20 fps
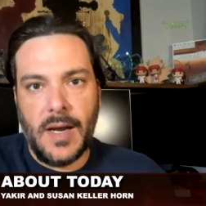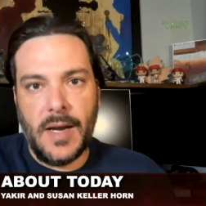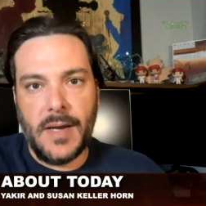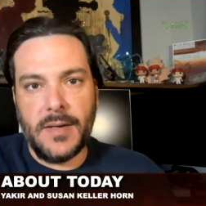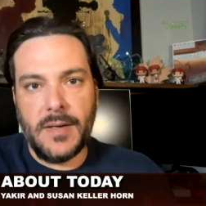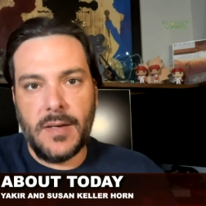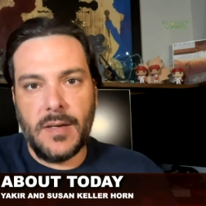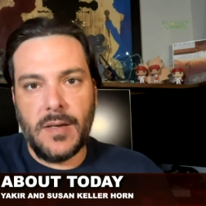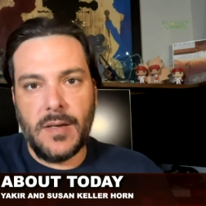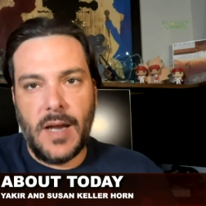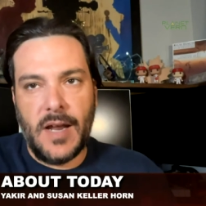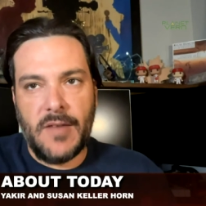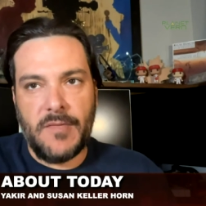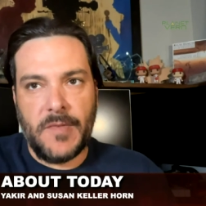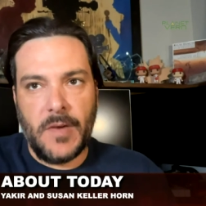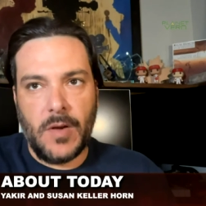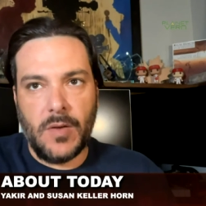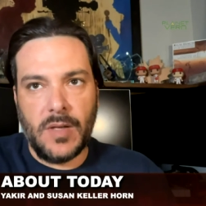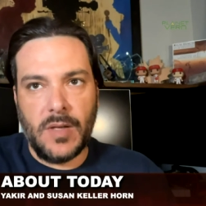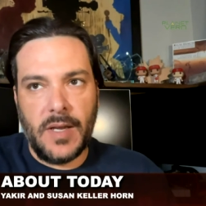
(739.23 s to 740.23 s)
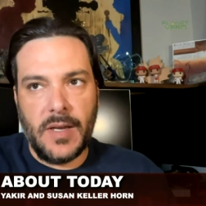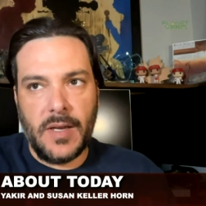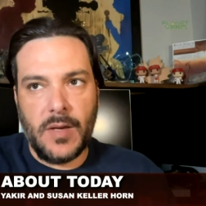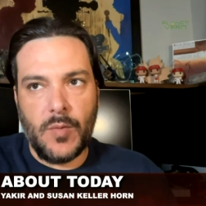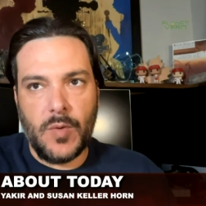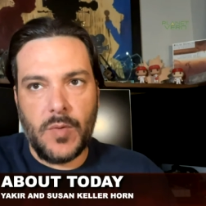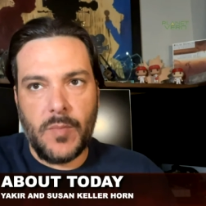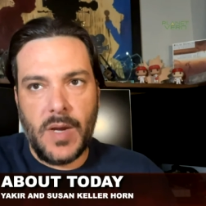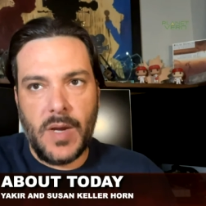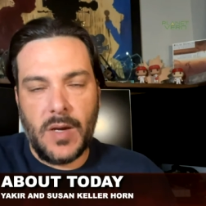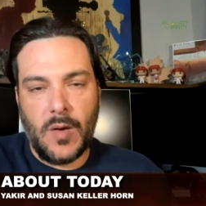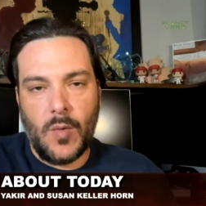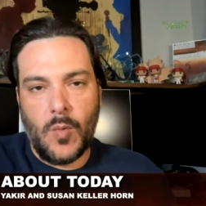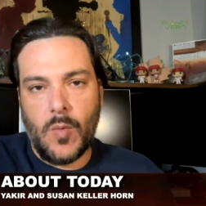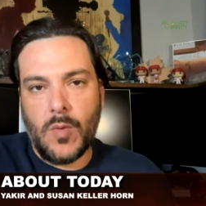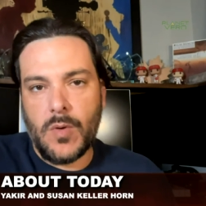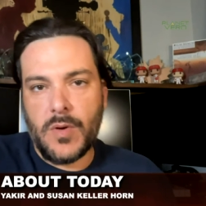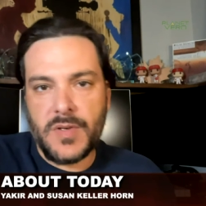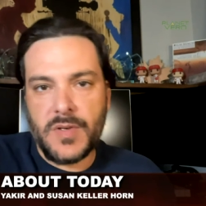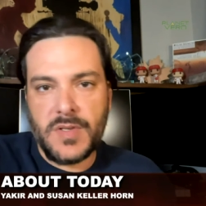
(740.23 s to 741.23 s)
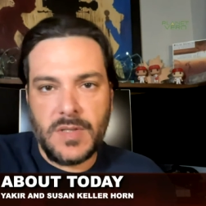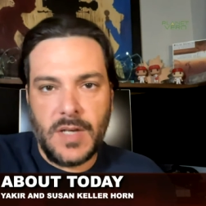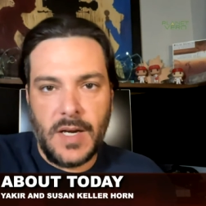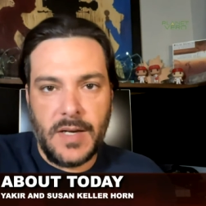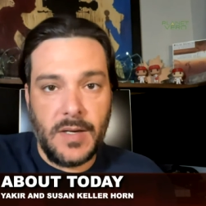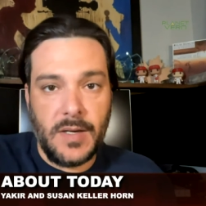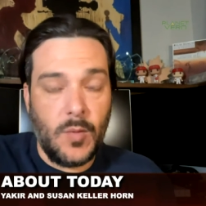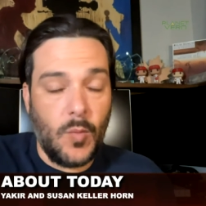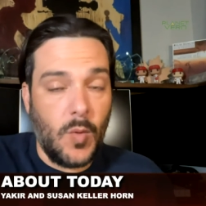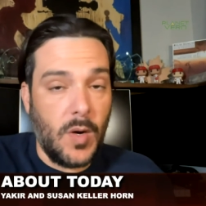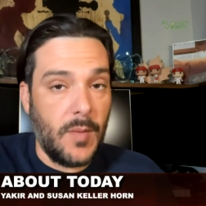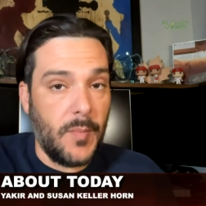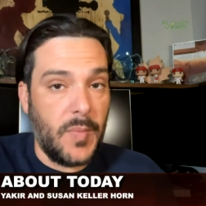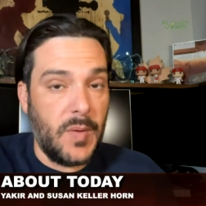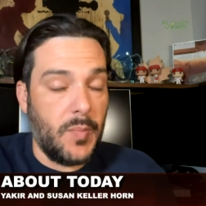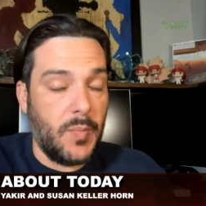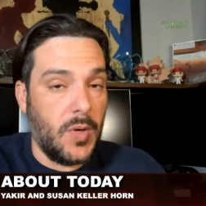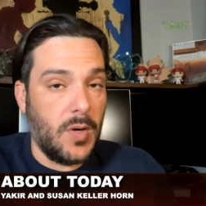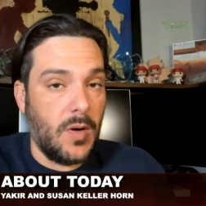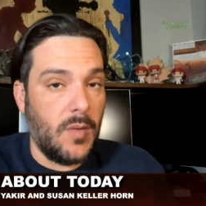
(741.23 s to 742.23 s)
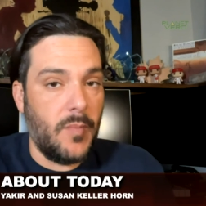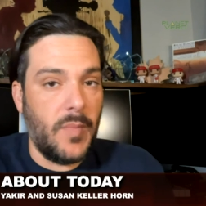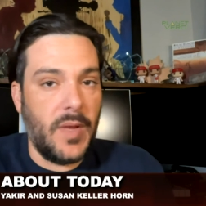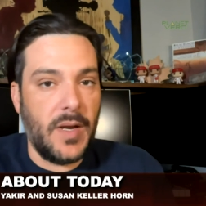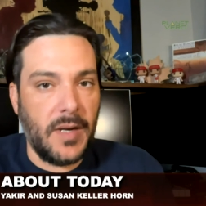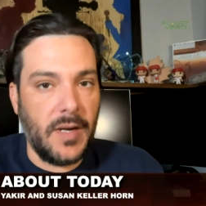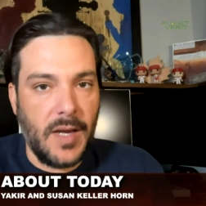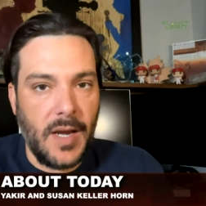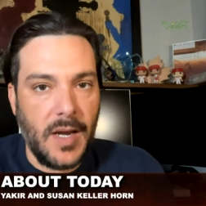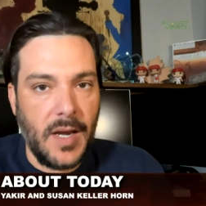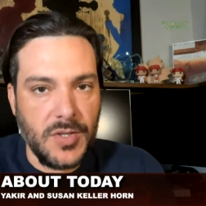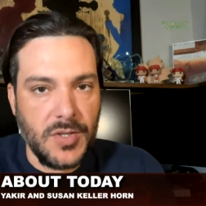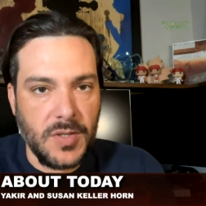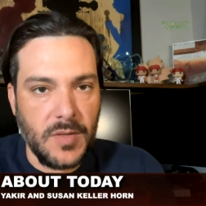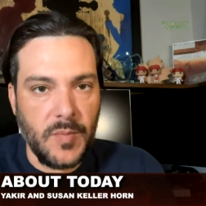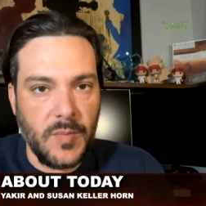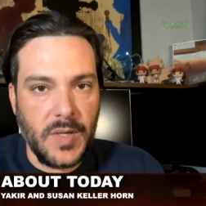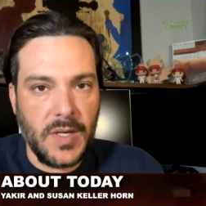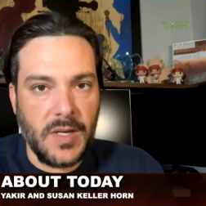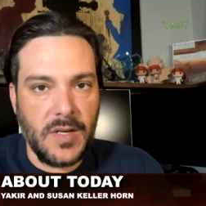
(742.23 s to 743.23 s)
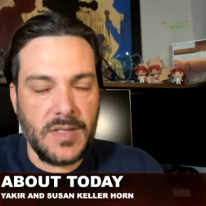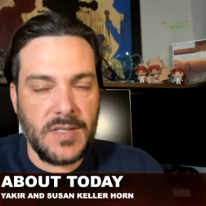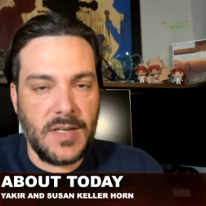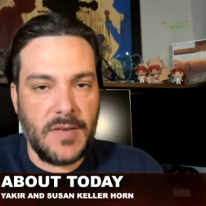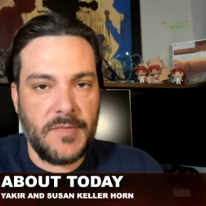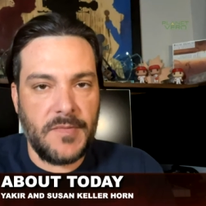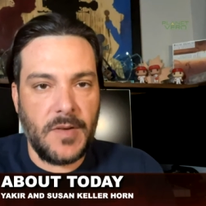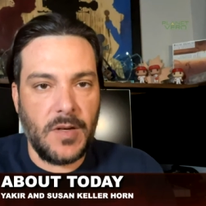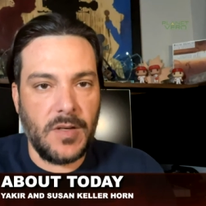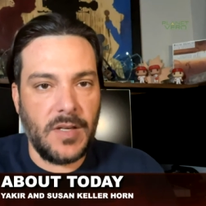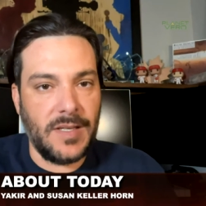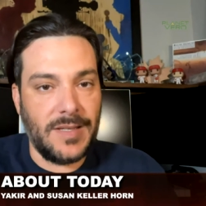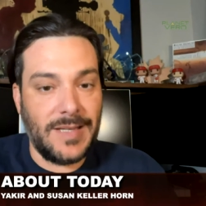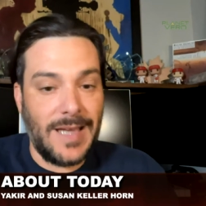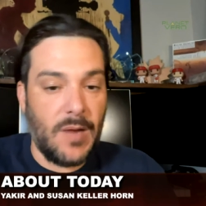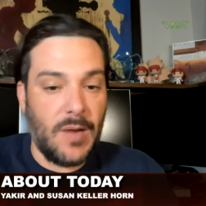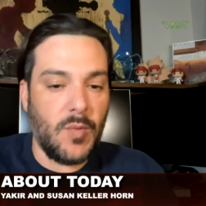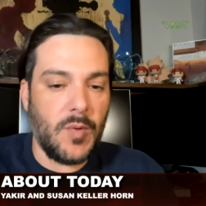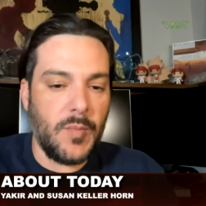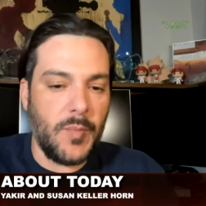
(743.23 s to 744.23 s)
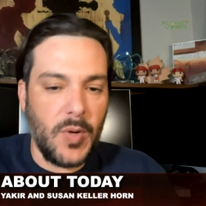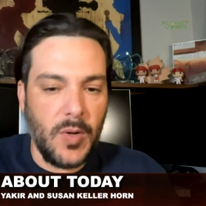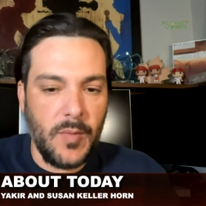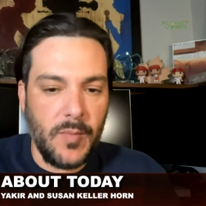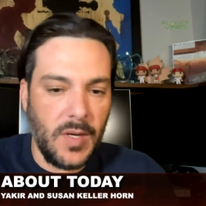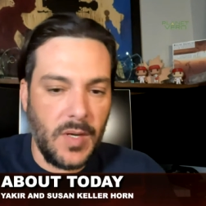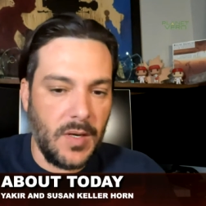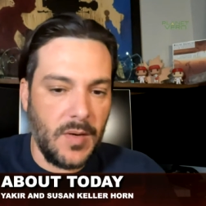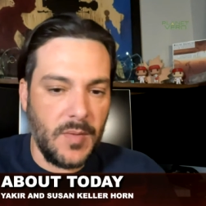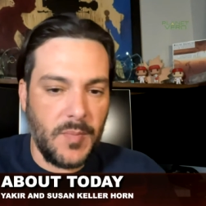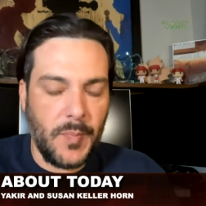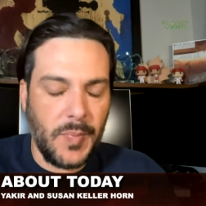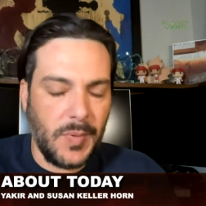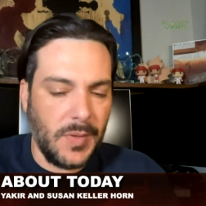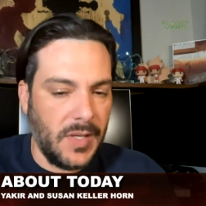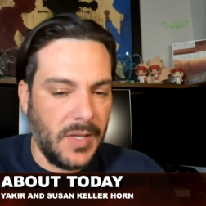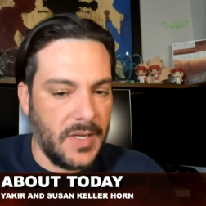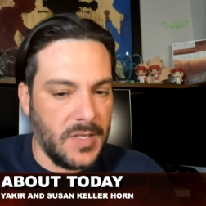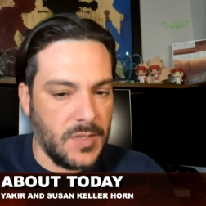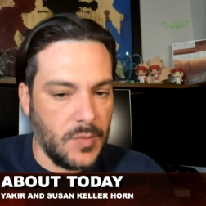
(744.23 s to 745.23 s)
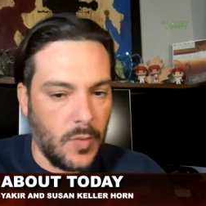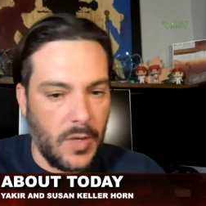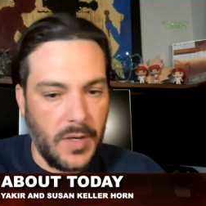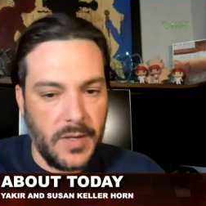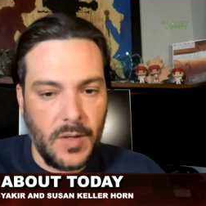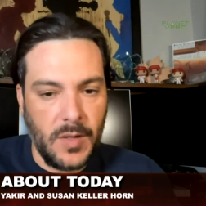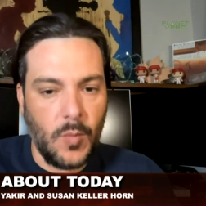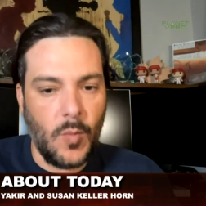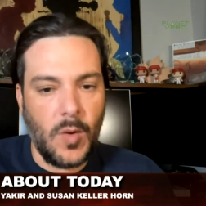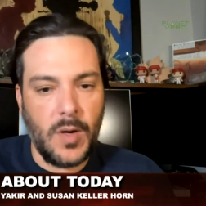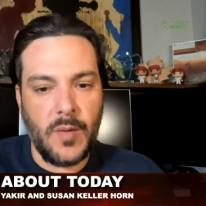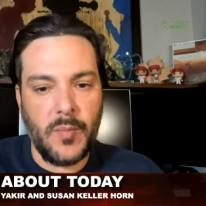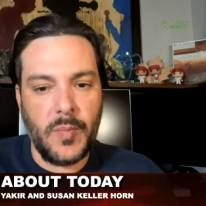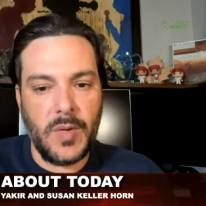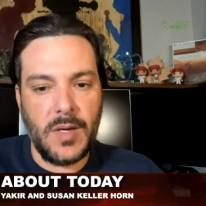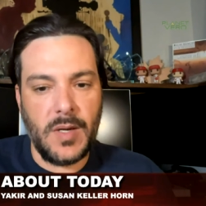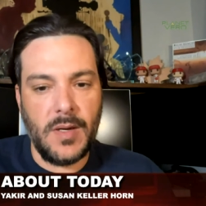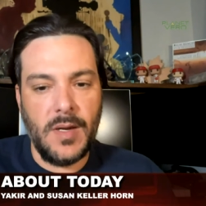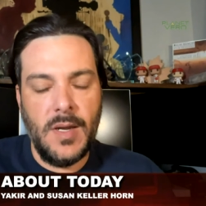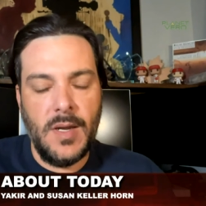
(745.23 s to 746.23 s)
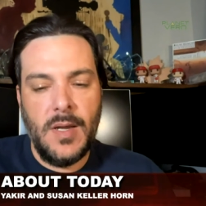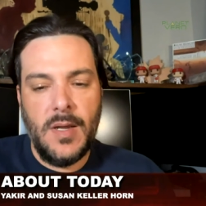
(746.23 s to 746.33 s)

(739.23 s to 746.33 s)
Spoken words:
I felt like it would make it worse. I didn't want to be put on medication because I felt like that would put me in a place where I didn't want to be.